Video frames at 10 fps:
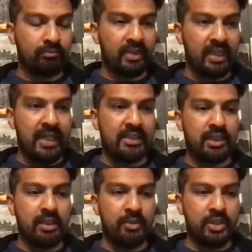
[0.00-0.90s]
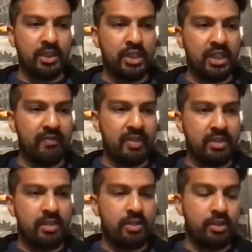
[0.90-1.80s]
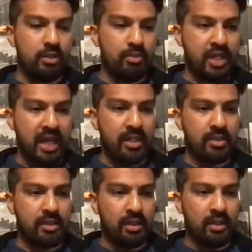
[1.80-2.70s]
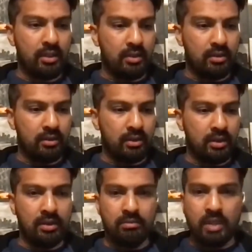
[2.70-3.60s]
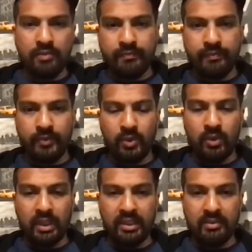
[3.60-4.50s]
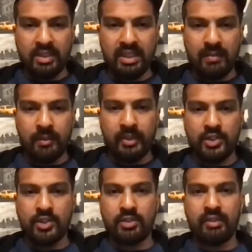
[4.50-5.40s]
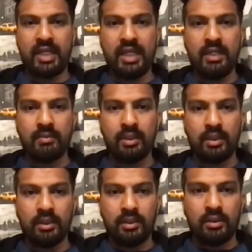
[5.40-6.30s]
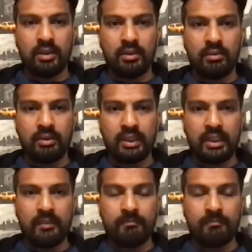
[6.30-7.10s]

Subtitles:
Excellent. I'm just going to check if there's the Zoom chat. I think there's a couple of questions on there. Okay.